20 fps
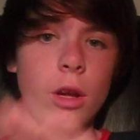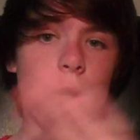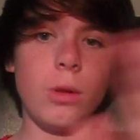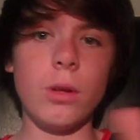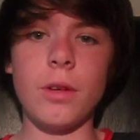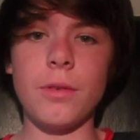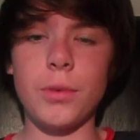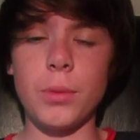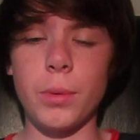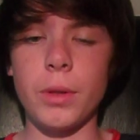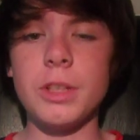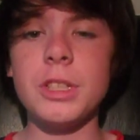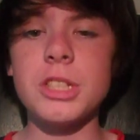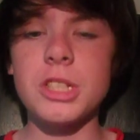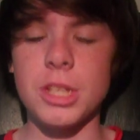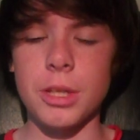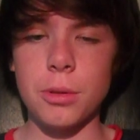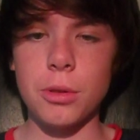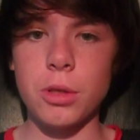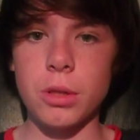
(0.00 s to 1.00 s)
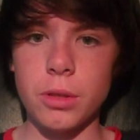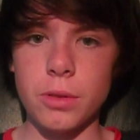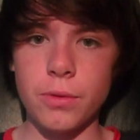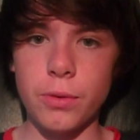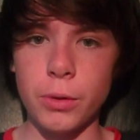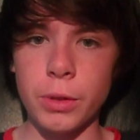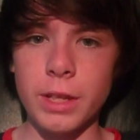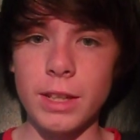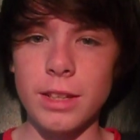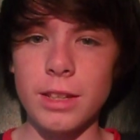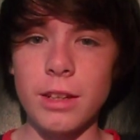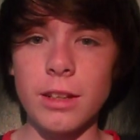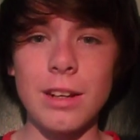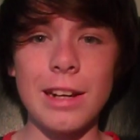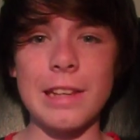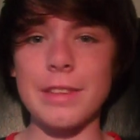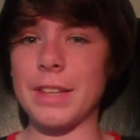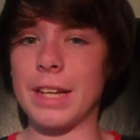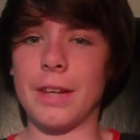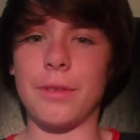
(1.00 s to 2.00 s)
Hello everyone, it's Uncle148 here,
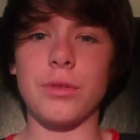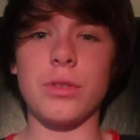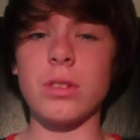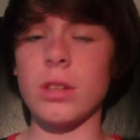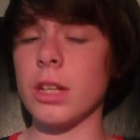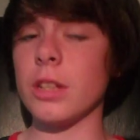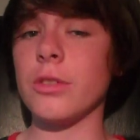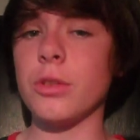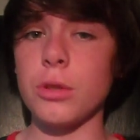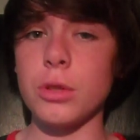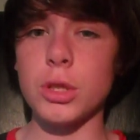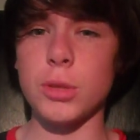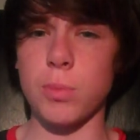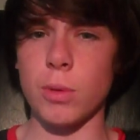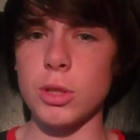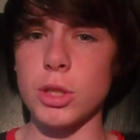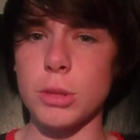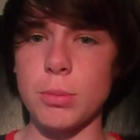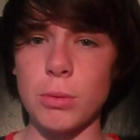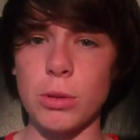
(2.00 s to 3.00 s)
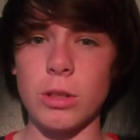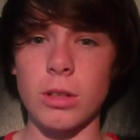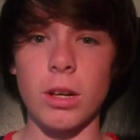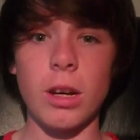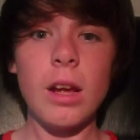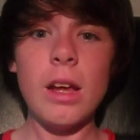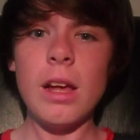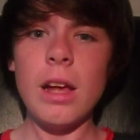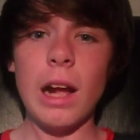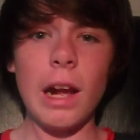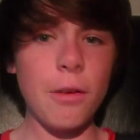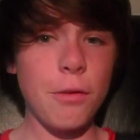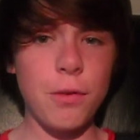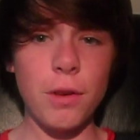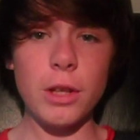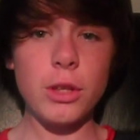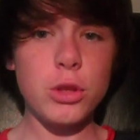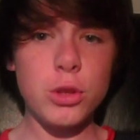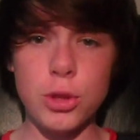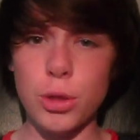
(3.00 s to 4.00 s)
and I have great news once more. I've
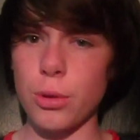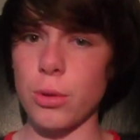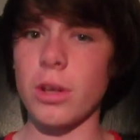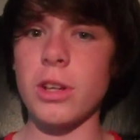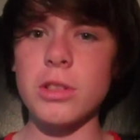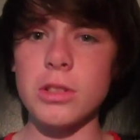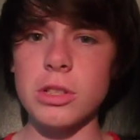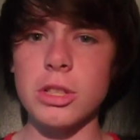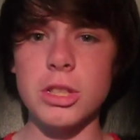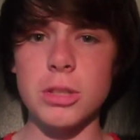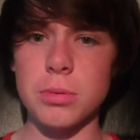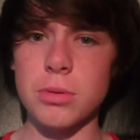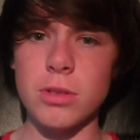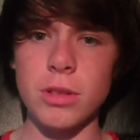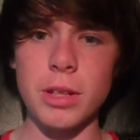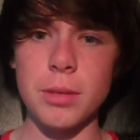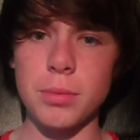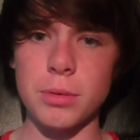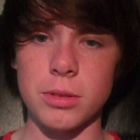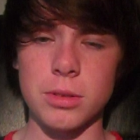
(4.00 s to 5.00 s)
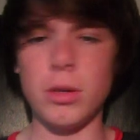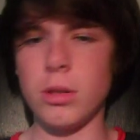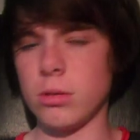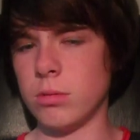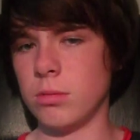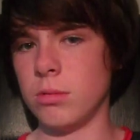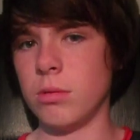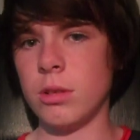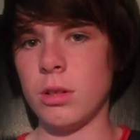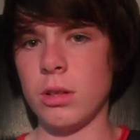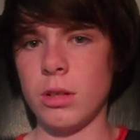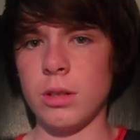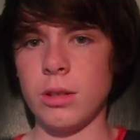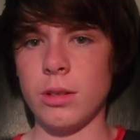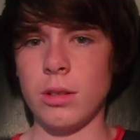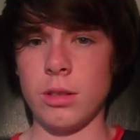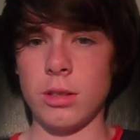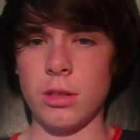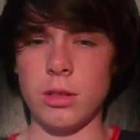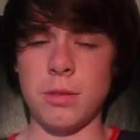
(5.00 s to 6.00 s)
hit 200 subscribers. I'll
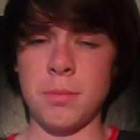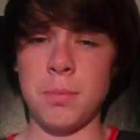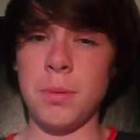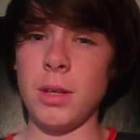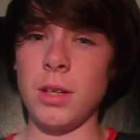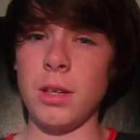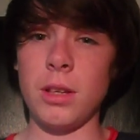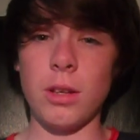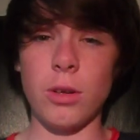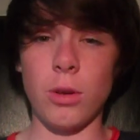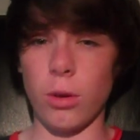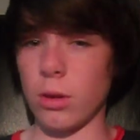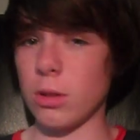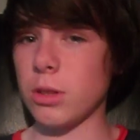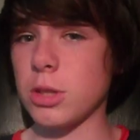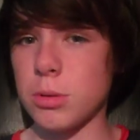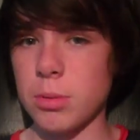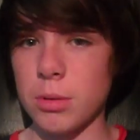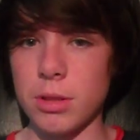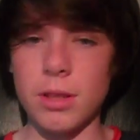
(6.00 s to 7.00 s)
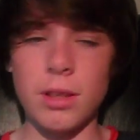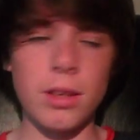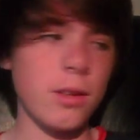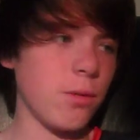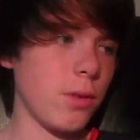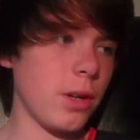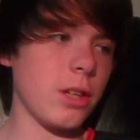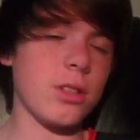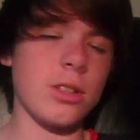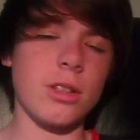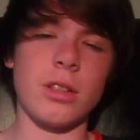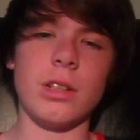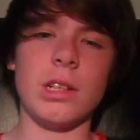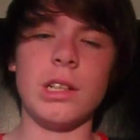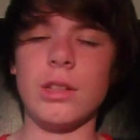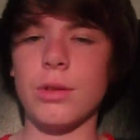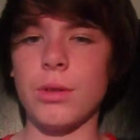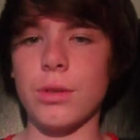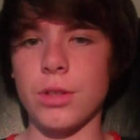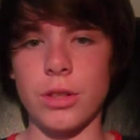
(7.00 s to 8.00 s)
be honest with you, I've actually got
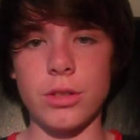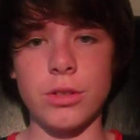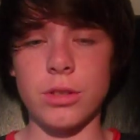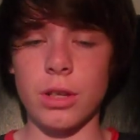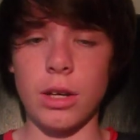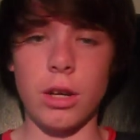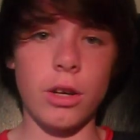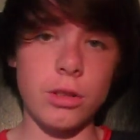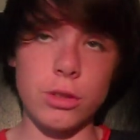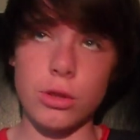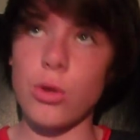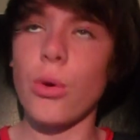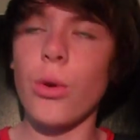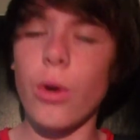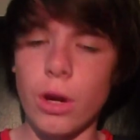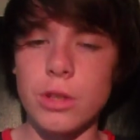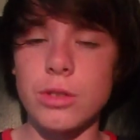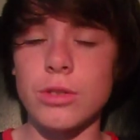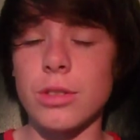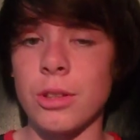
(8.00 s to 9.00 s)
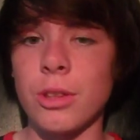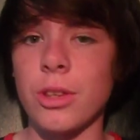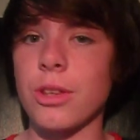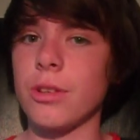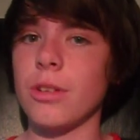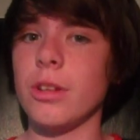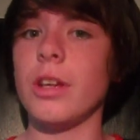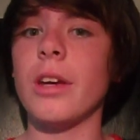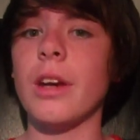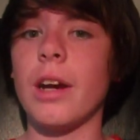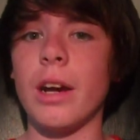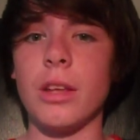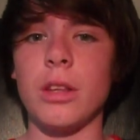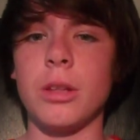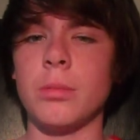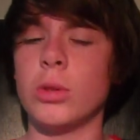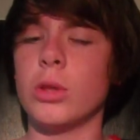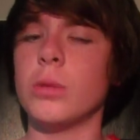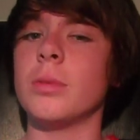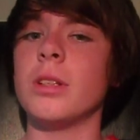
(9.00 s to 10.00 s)
like 203 at
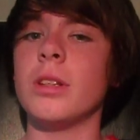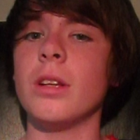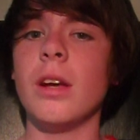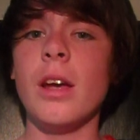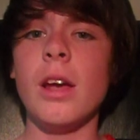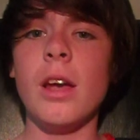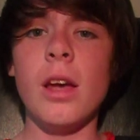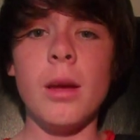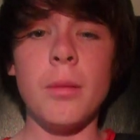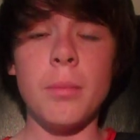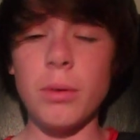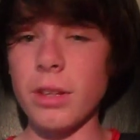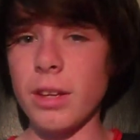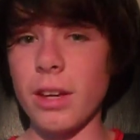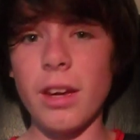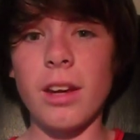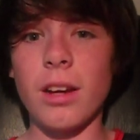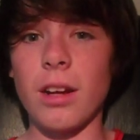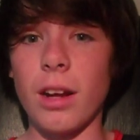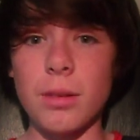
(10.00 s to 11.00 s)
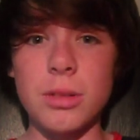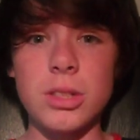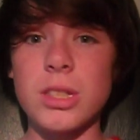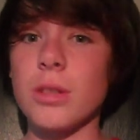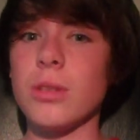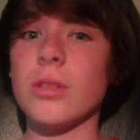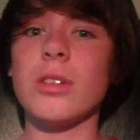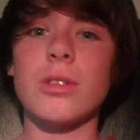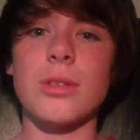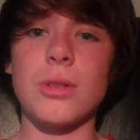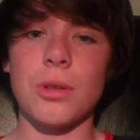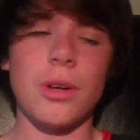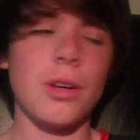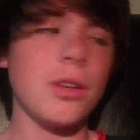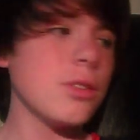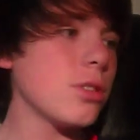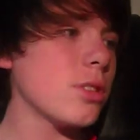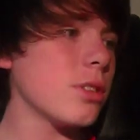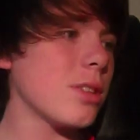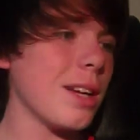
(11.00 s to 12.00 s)
the moment. But yeah, I've still got
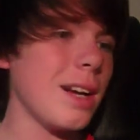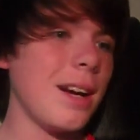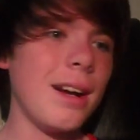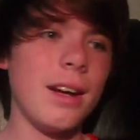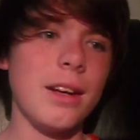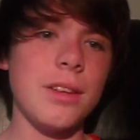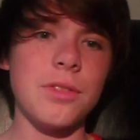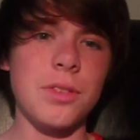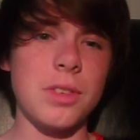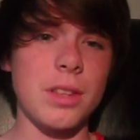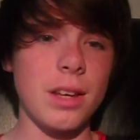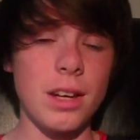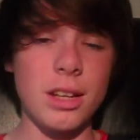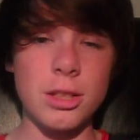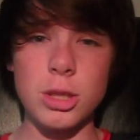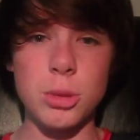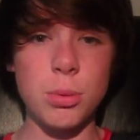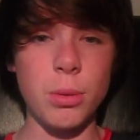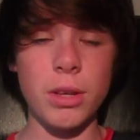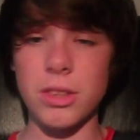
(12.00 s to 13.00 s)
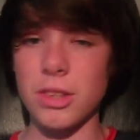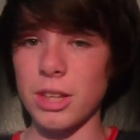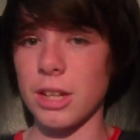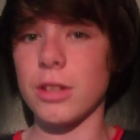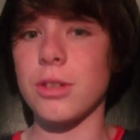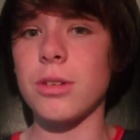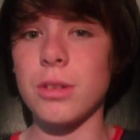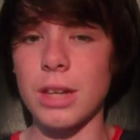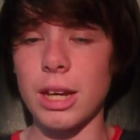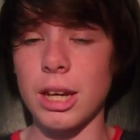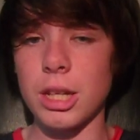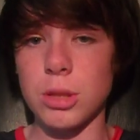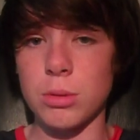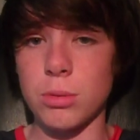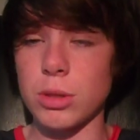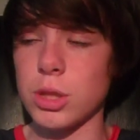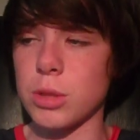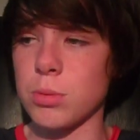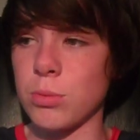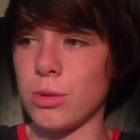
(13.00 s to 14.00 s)
200, and I just want to thank you guys
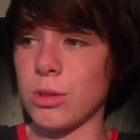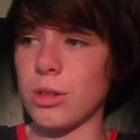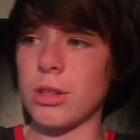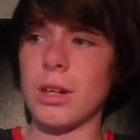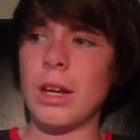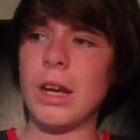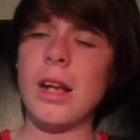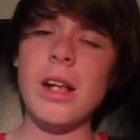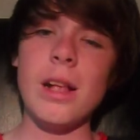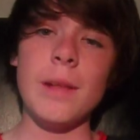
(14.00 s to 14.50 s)
once more.